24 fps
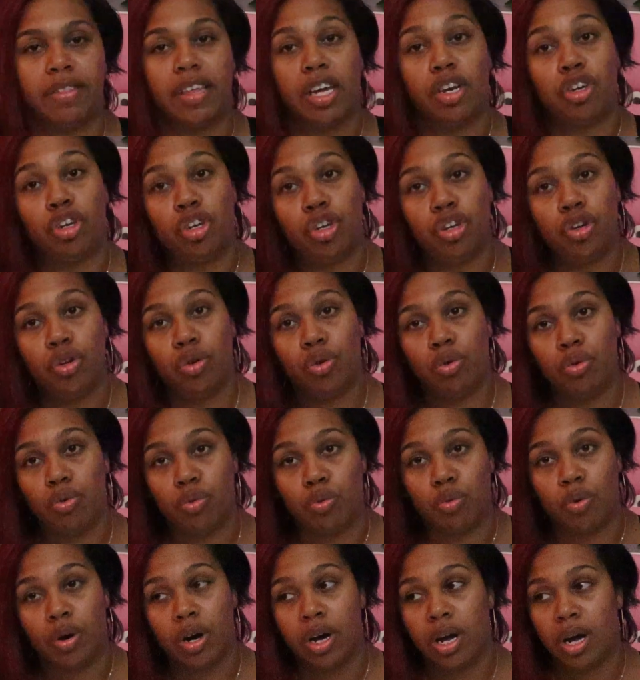That
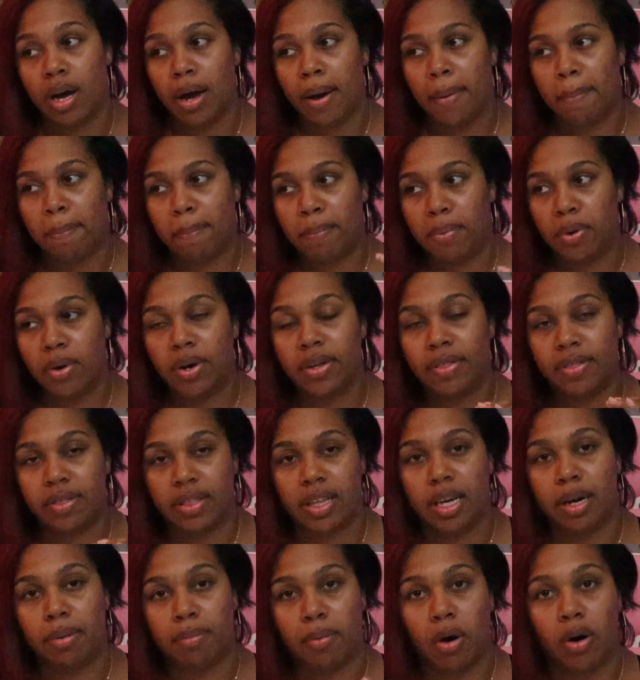you put
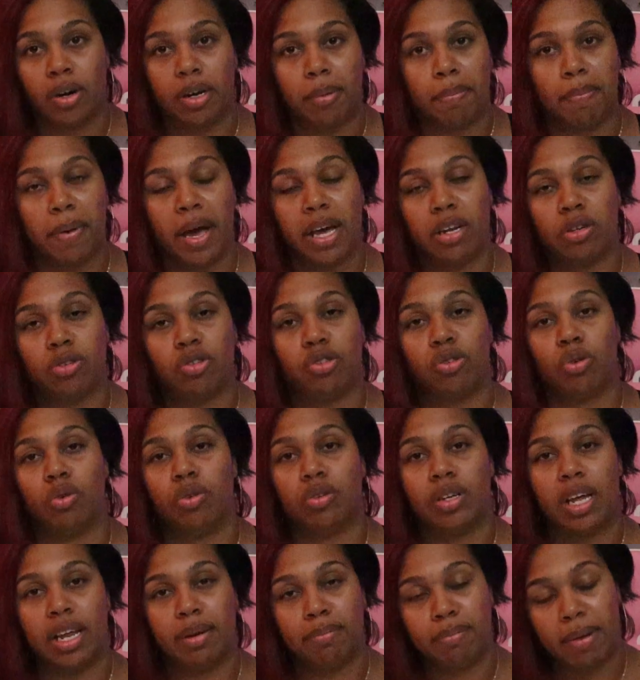them on a pedestal
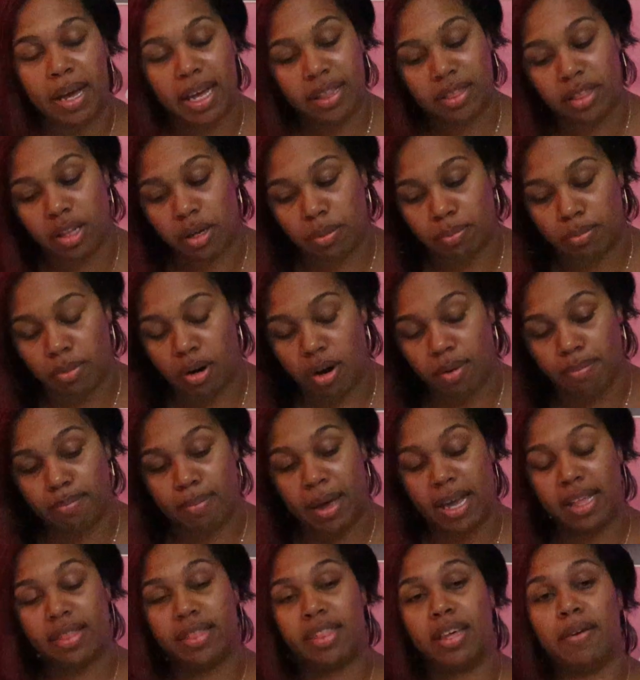and made them
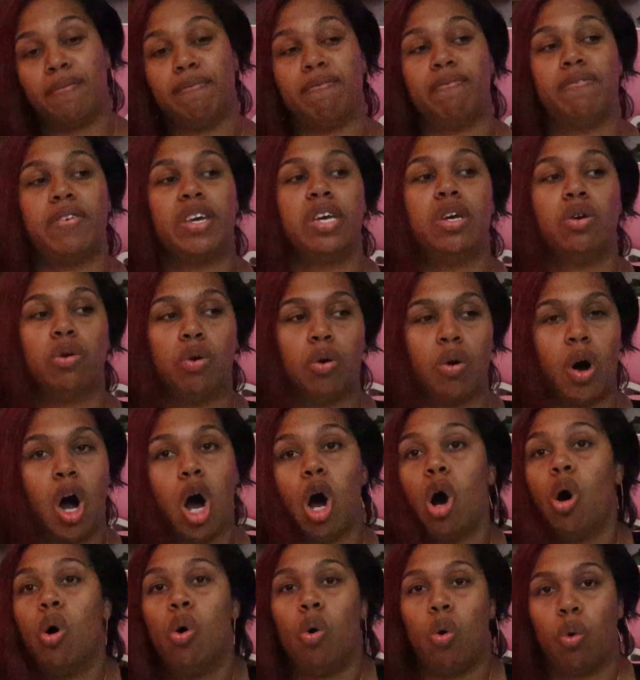made them feel
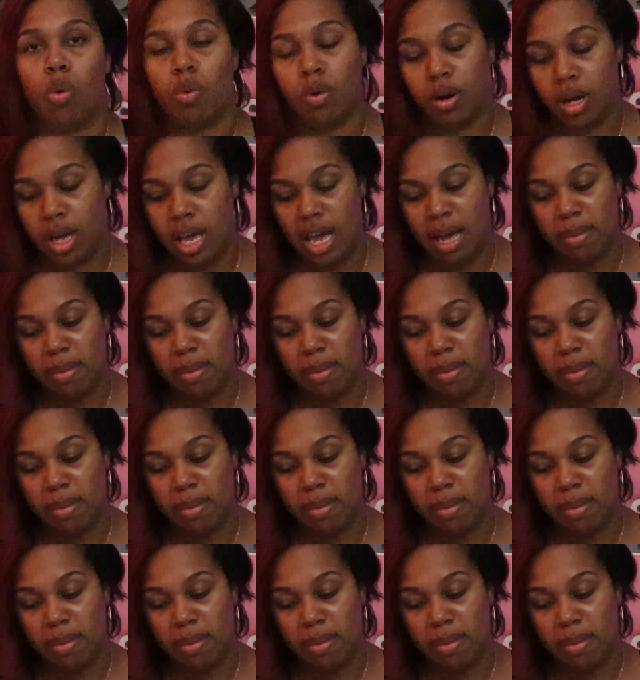whole.